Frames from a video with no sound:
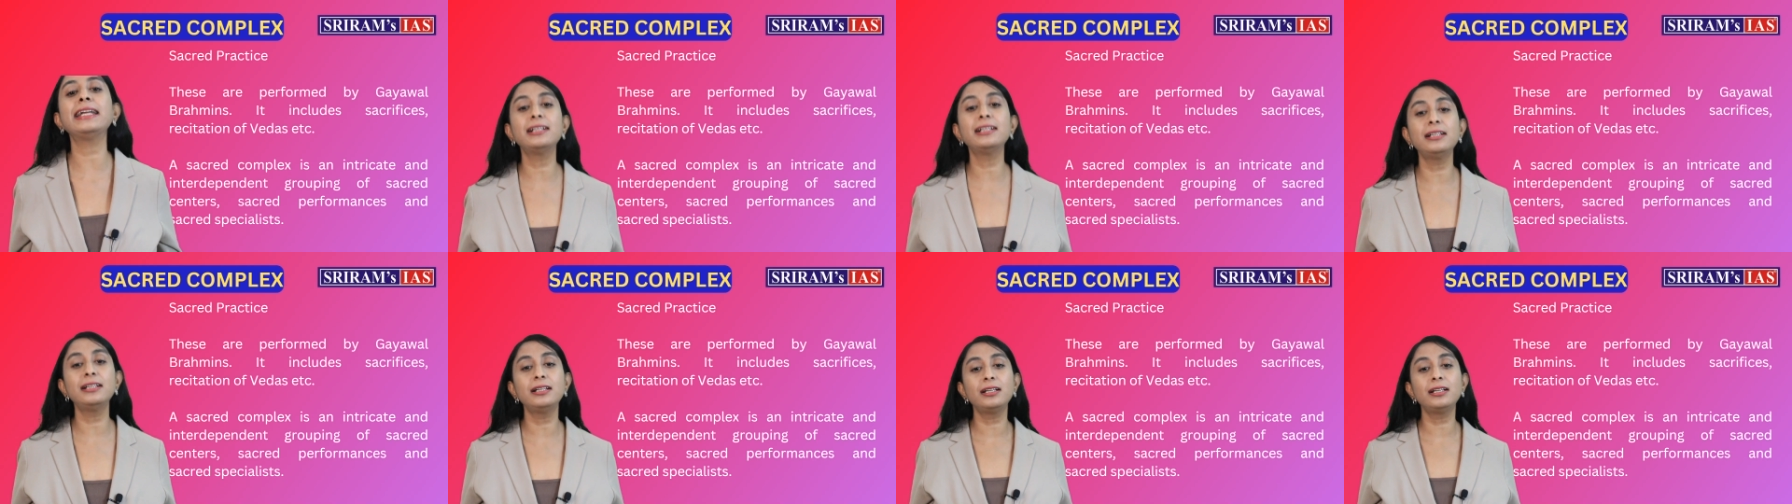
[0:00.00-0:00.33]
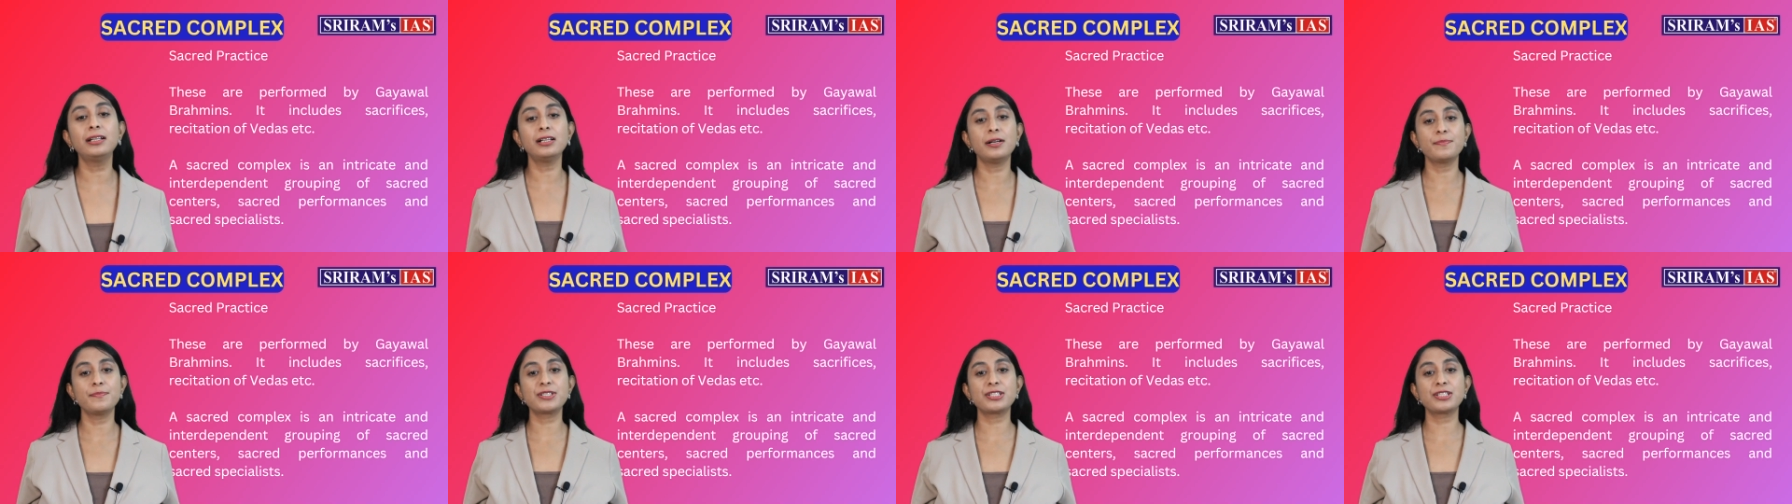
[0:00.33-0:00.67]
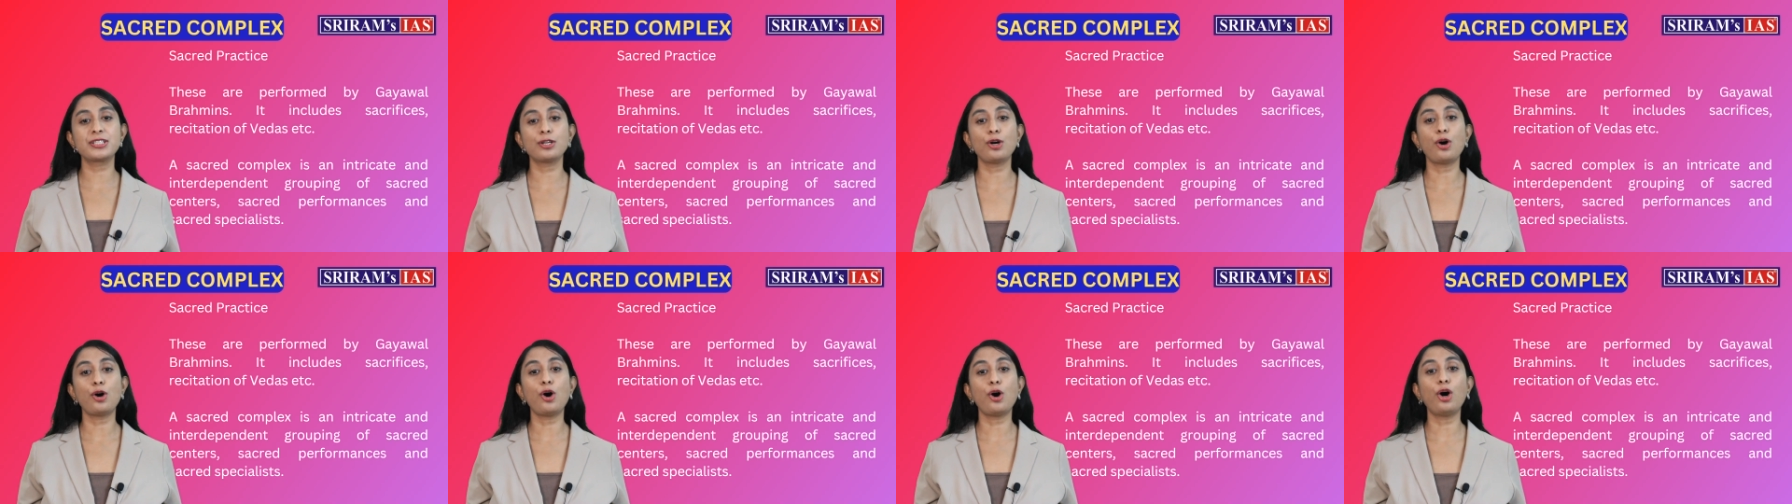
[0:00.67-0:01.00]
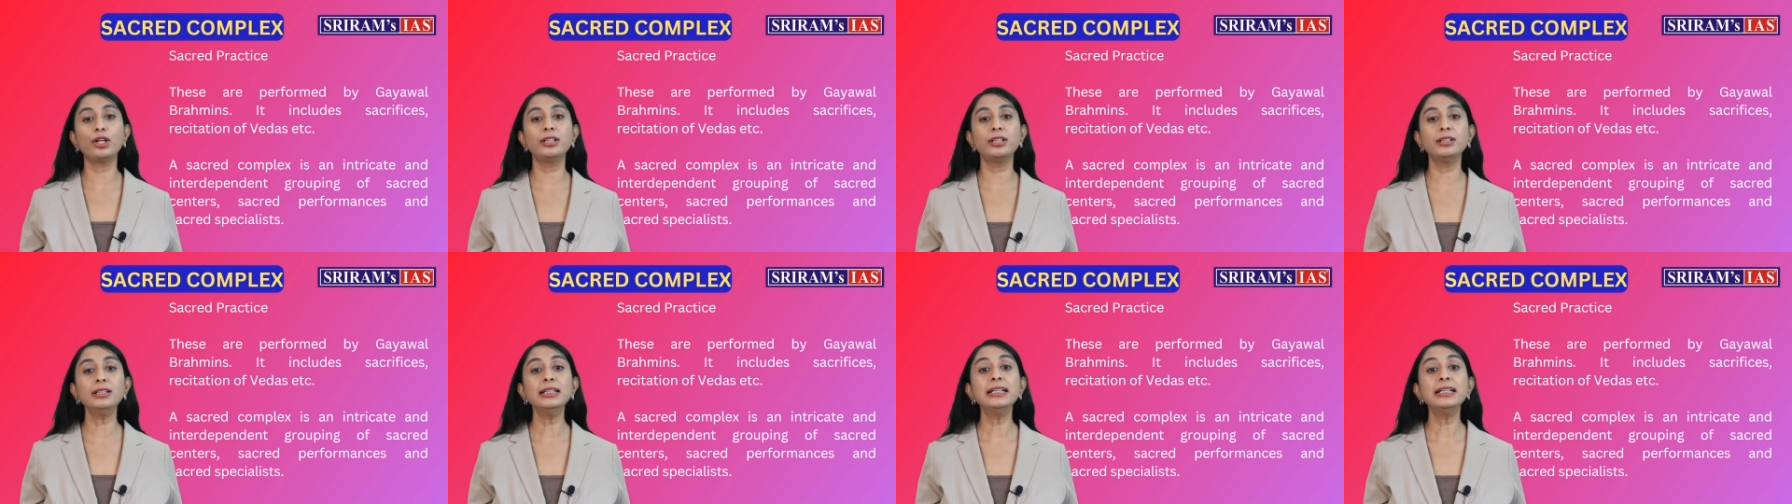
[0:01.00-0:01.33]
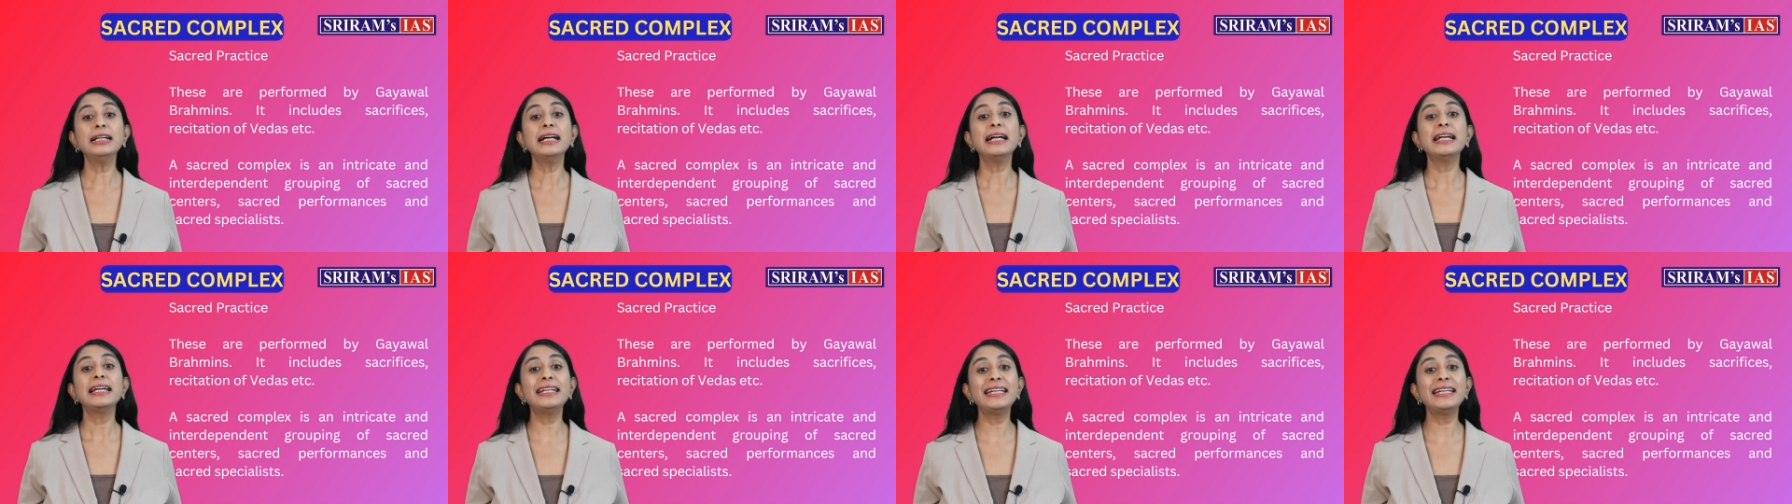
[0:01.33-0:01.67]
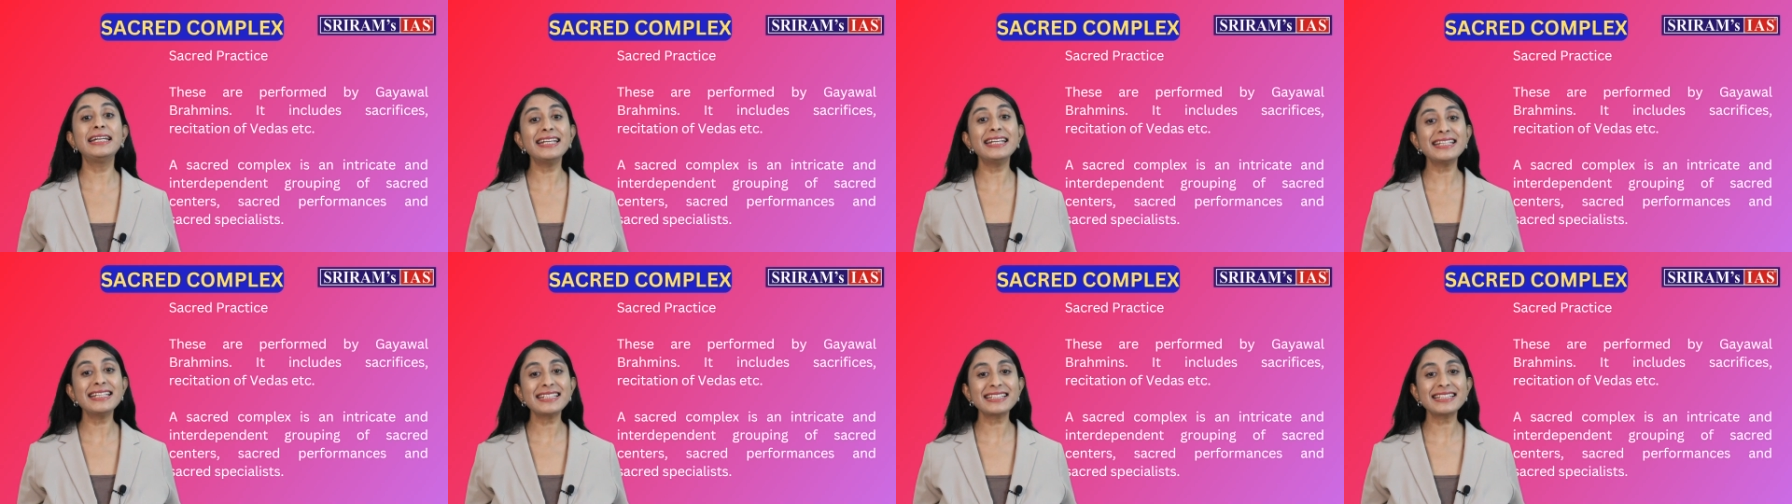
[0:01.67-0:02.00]
terms or the
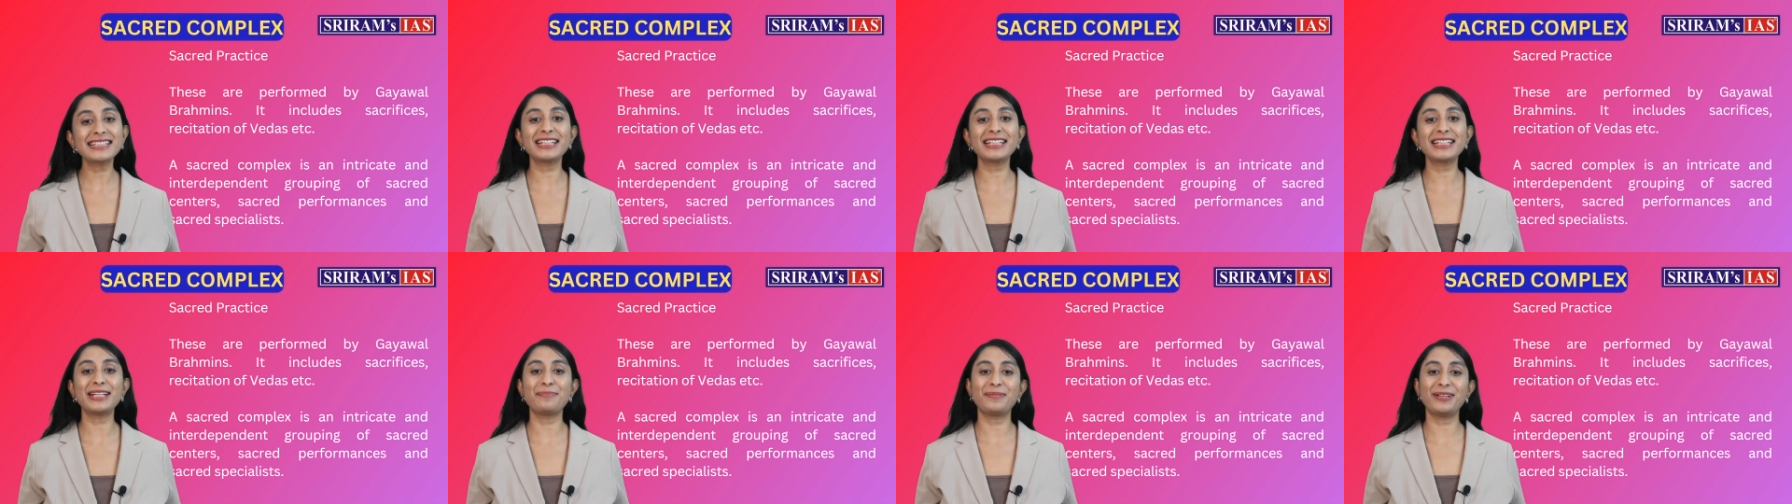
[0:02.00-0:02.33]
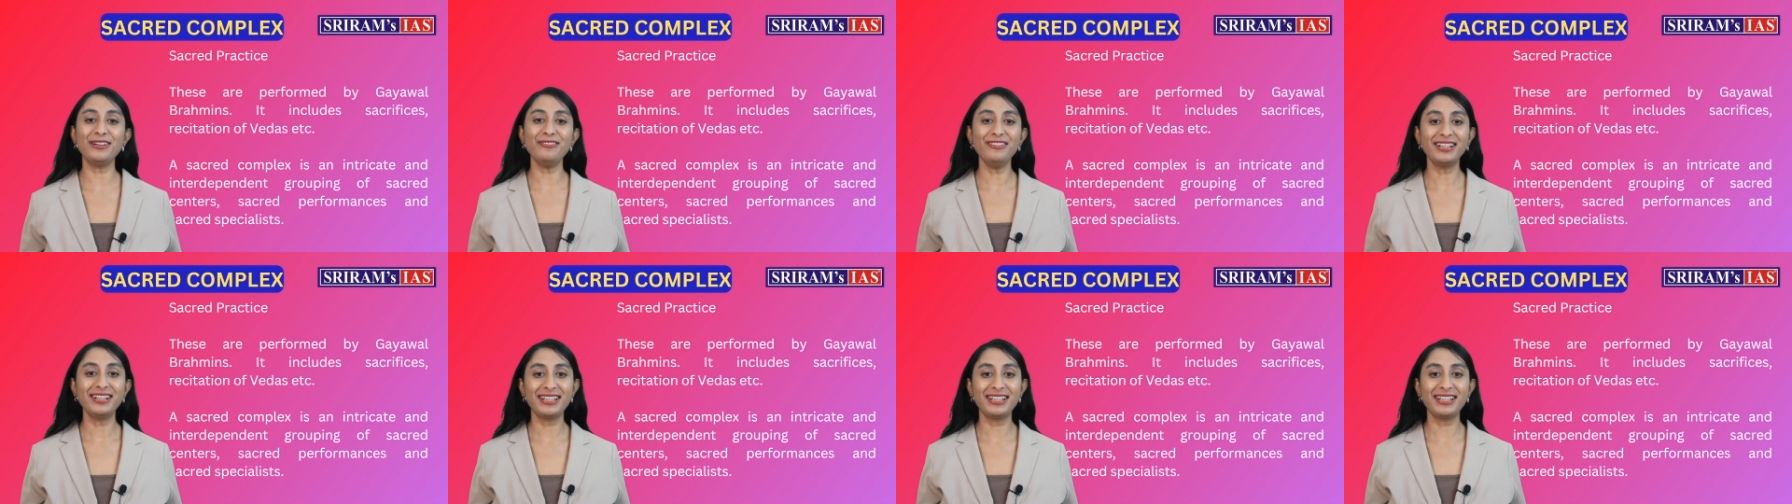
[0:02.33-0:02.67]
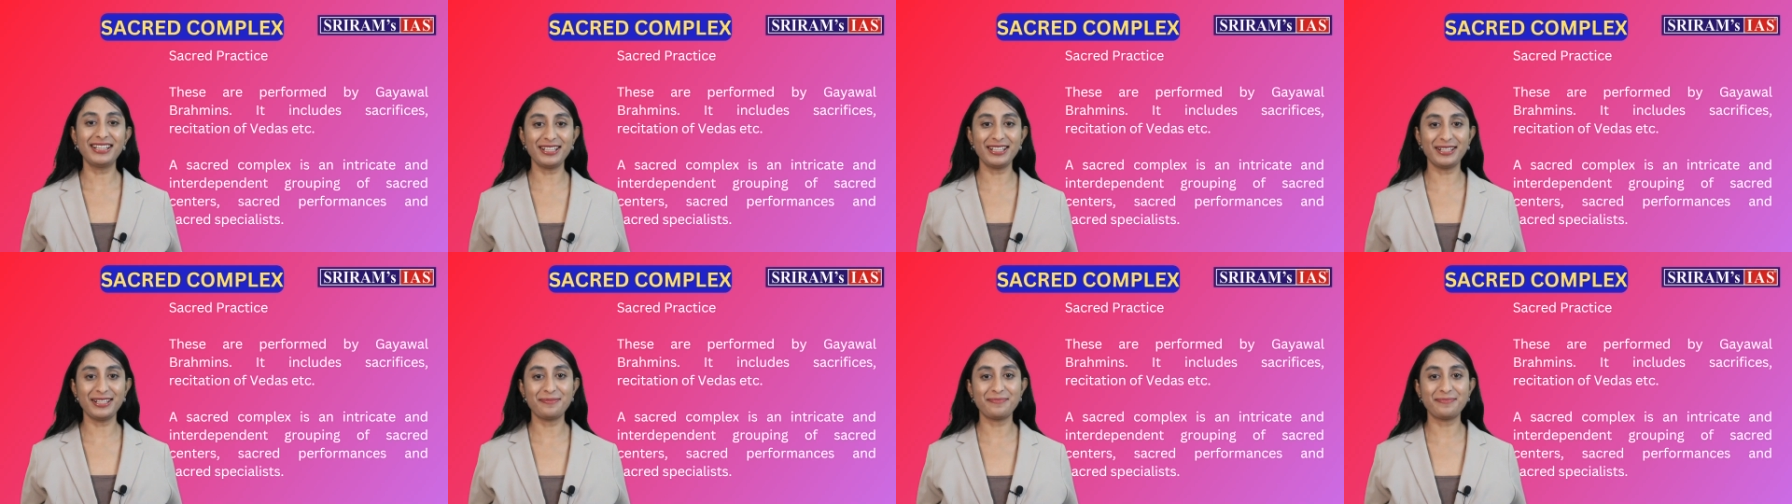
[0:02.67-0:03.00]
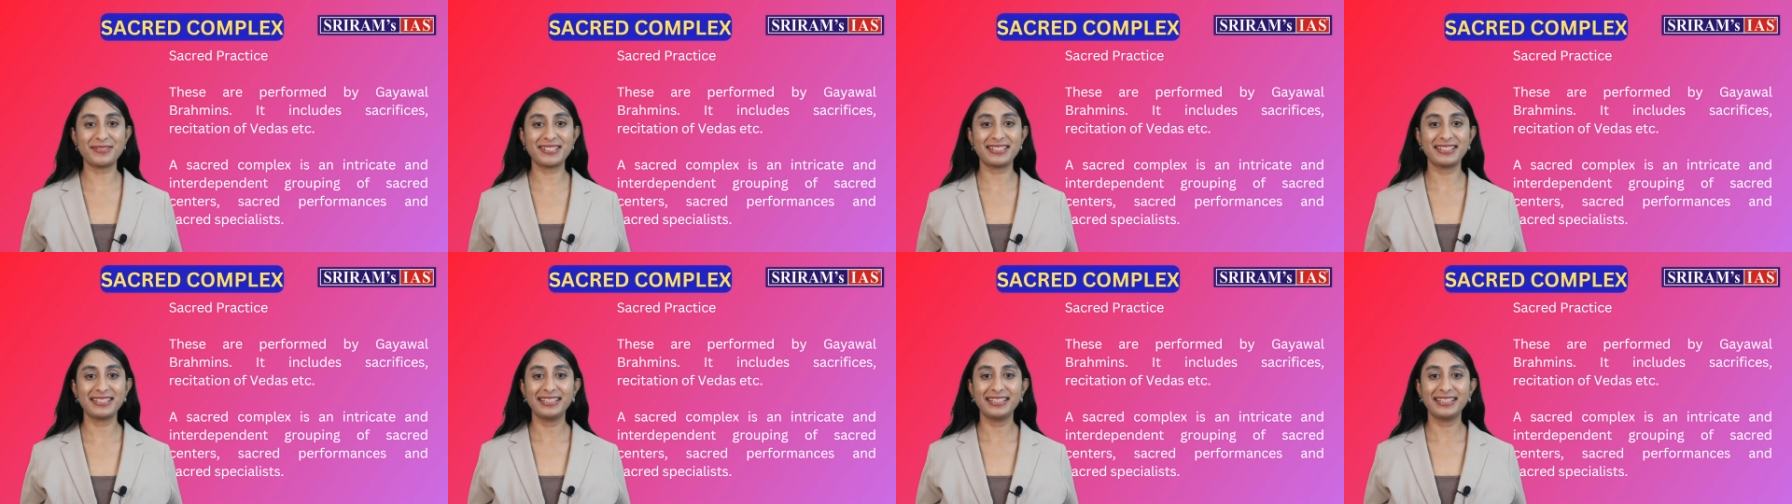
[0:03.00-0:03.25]
descriptive terms,